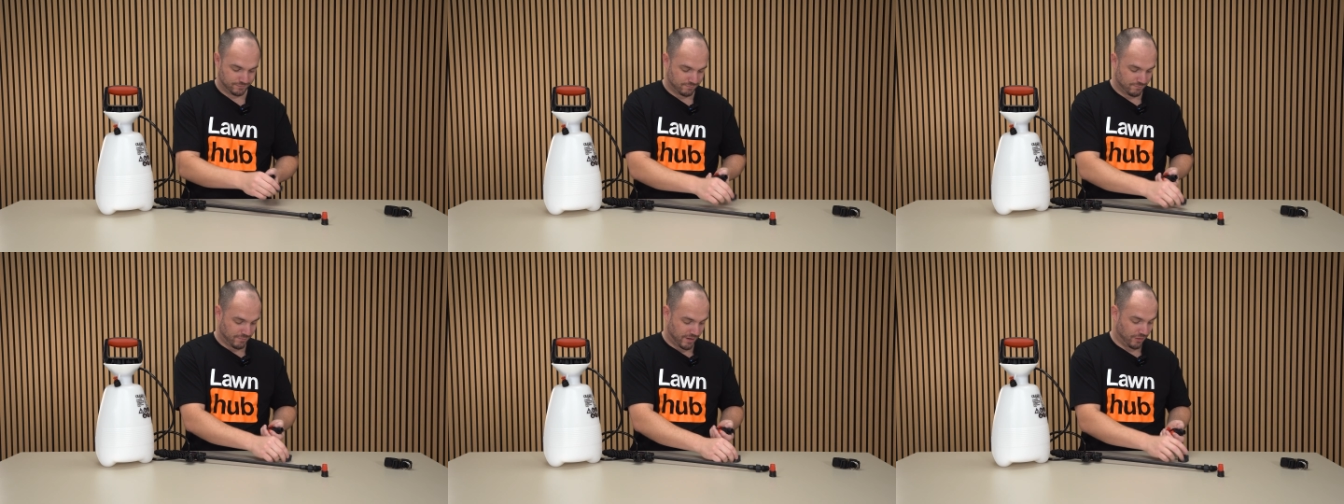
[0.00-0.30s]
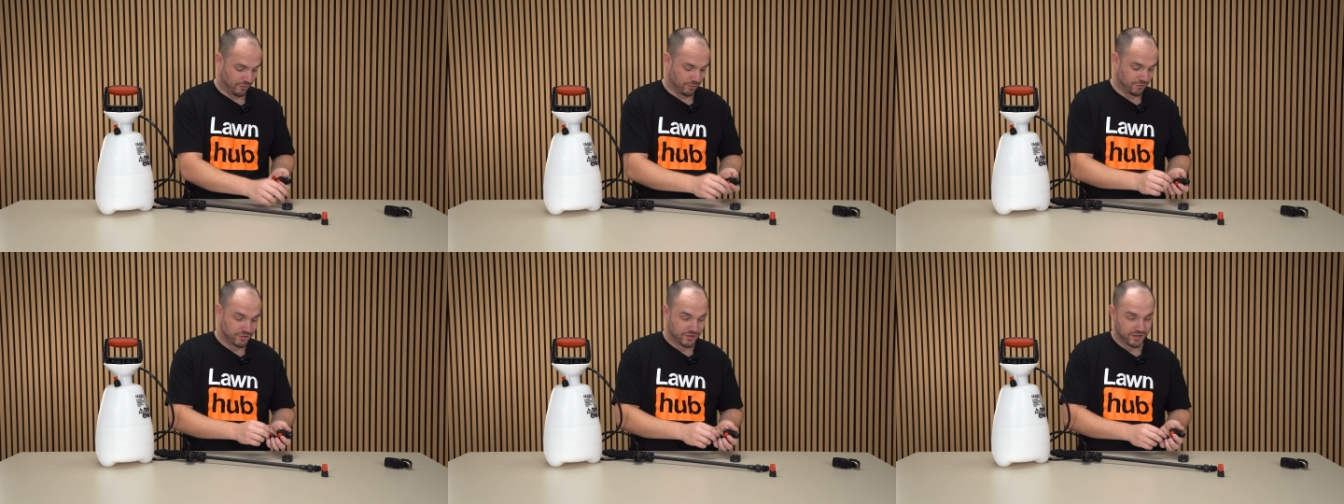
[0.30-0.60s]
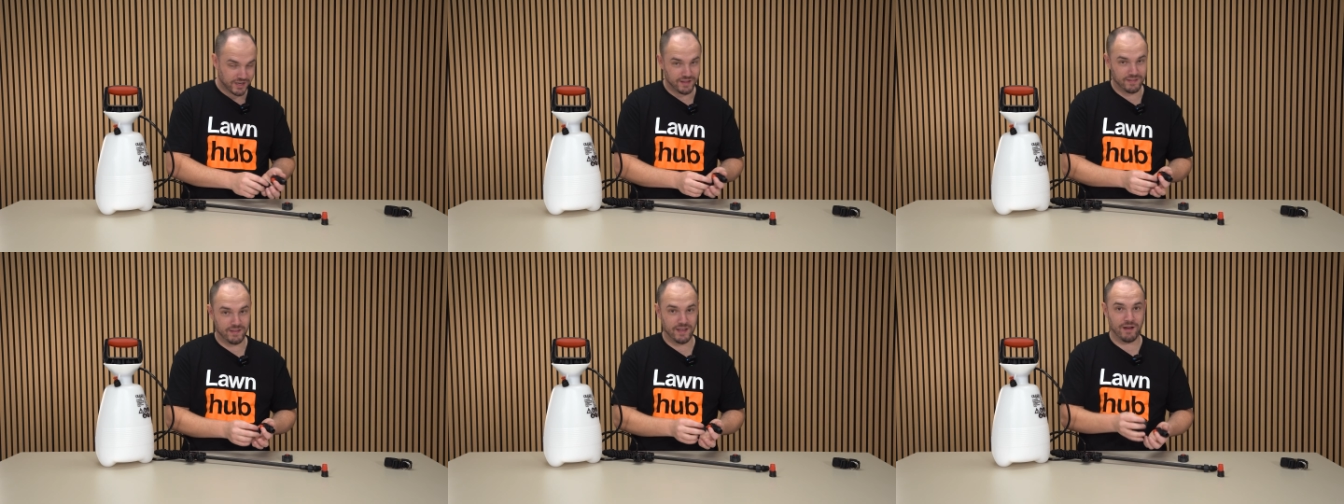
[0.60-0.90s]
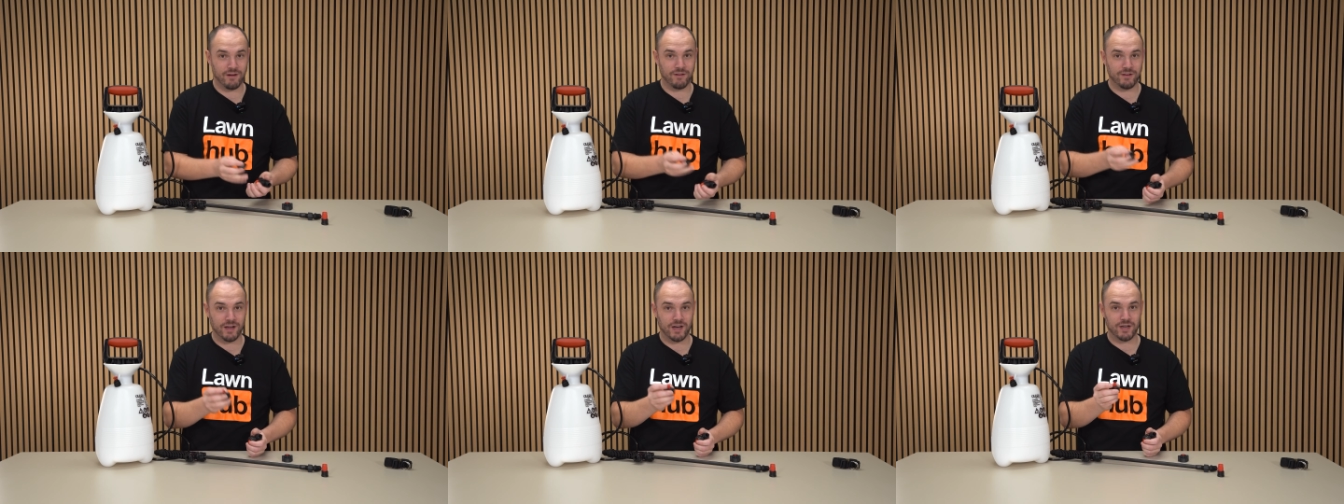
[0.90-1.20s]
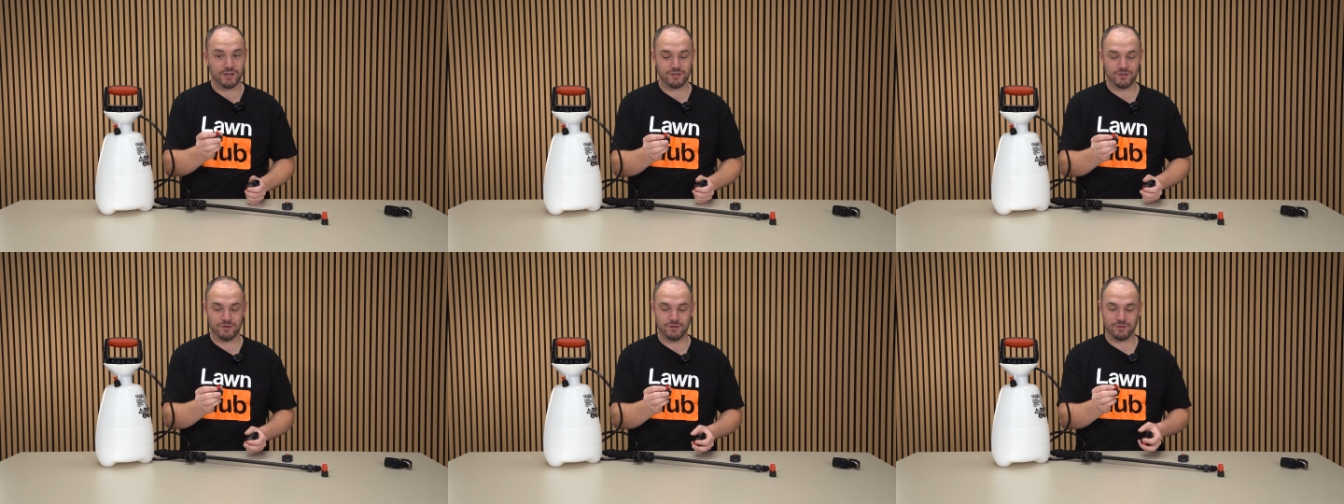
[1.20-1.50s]
but you also get the air
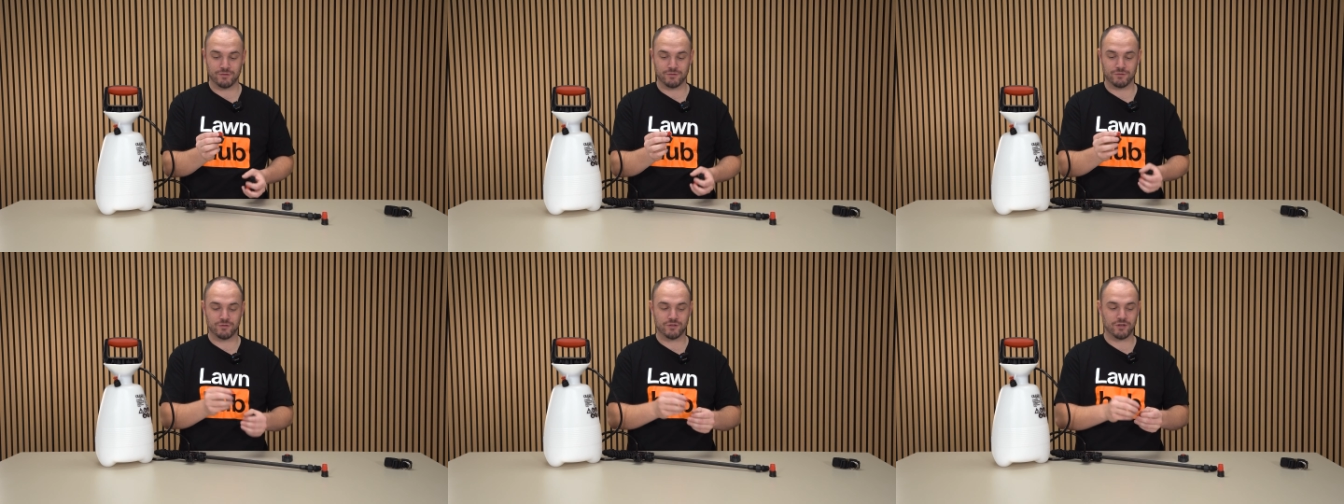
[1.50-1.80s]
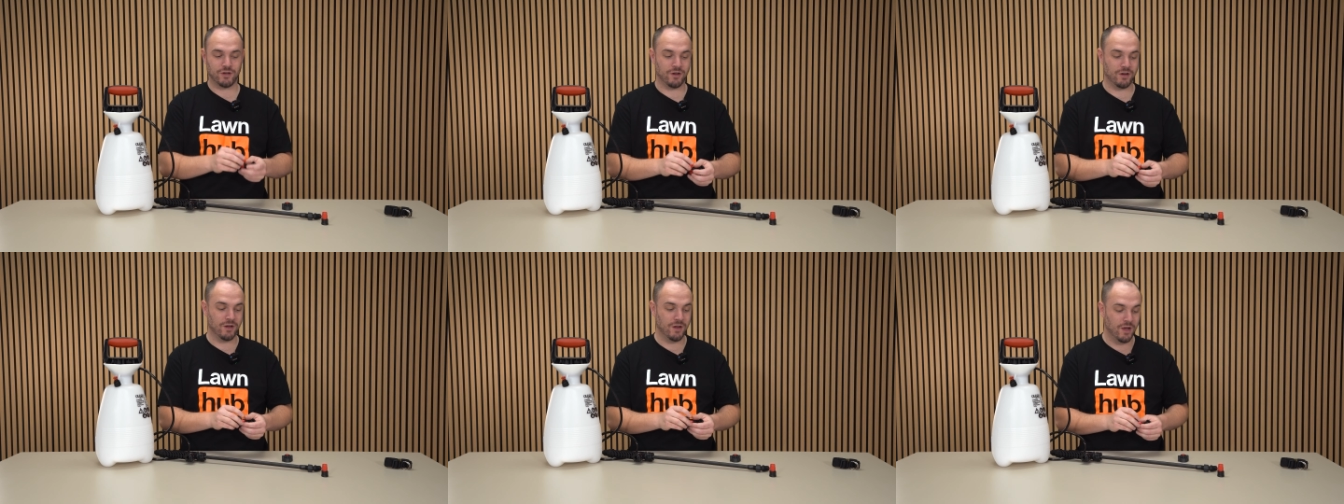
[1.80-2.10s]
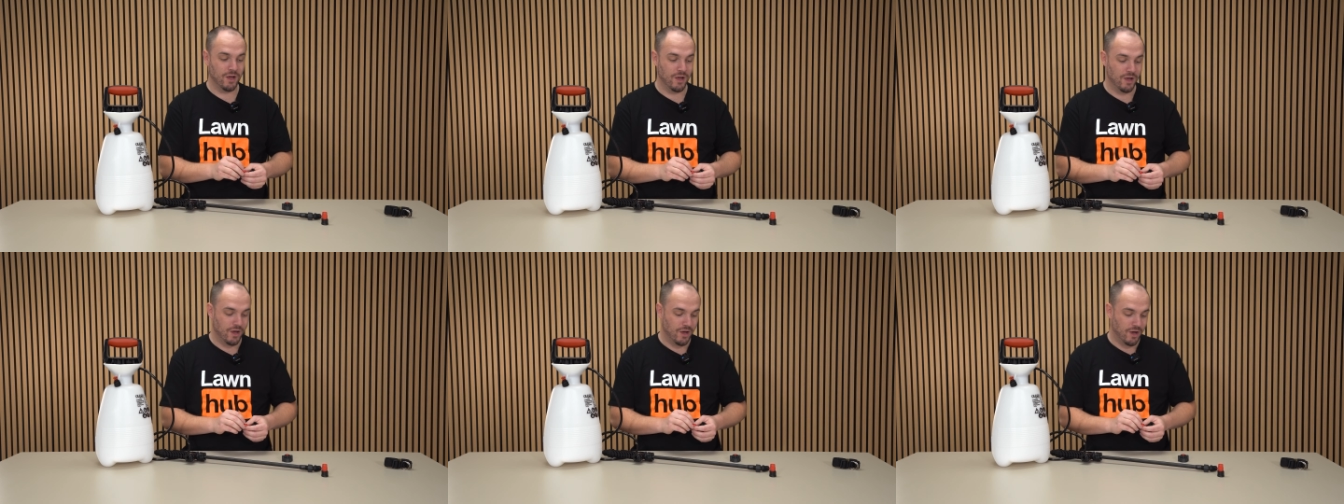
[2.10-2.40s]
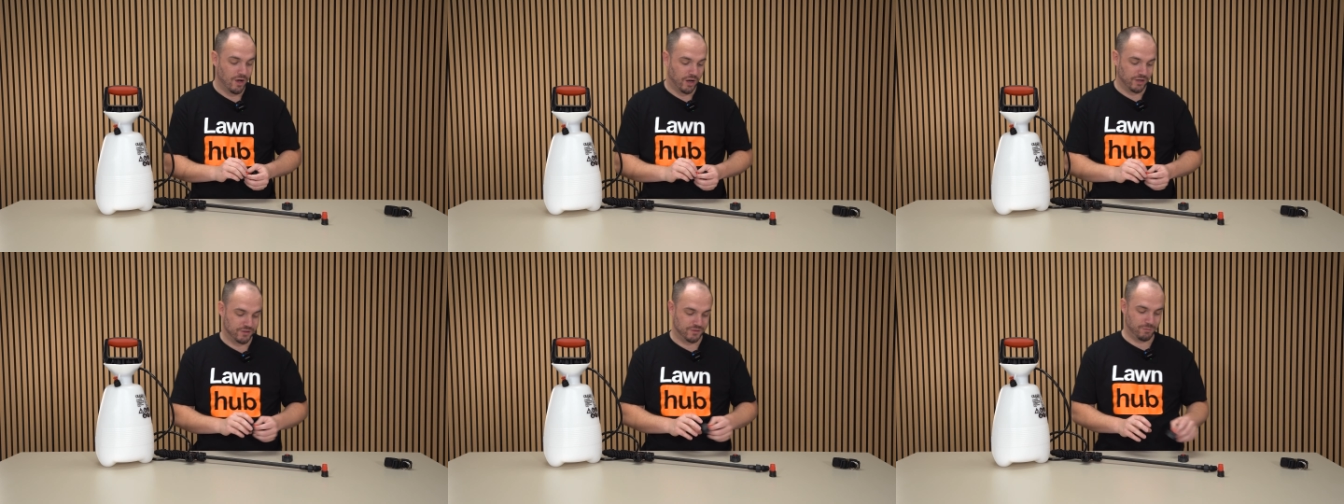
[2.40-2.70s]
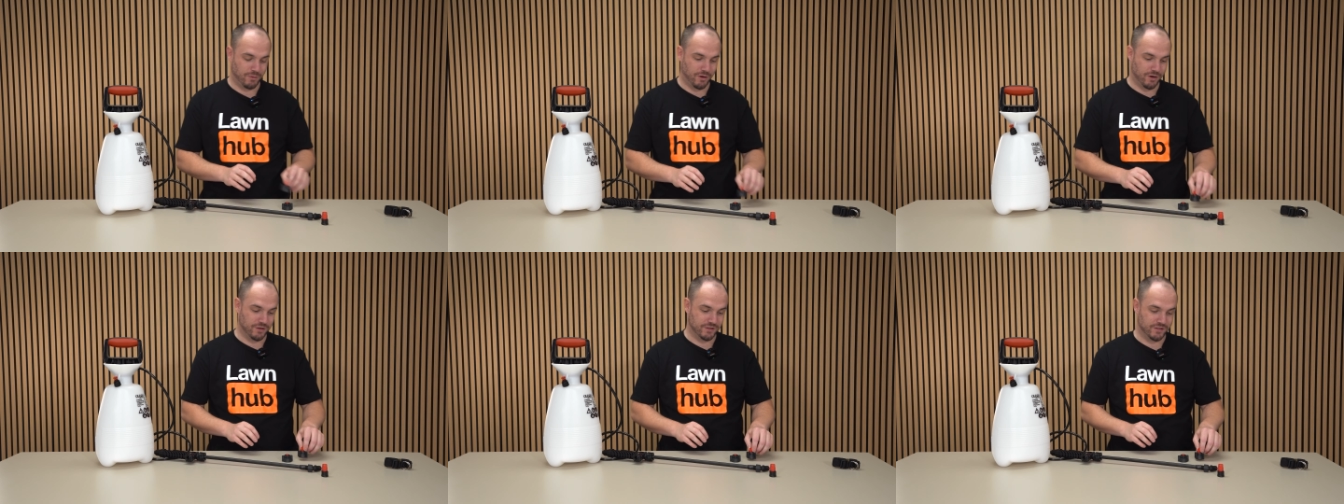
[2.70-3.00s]
induction nozzle. So I
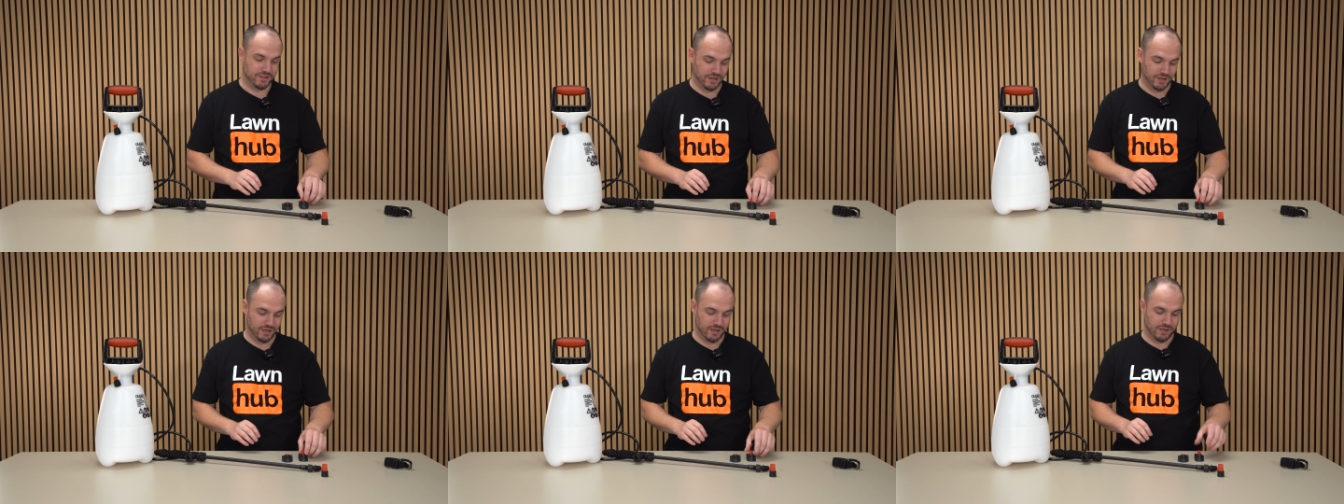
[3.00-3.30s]
suppose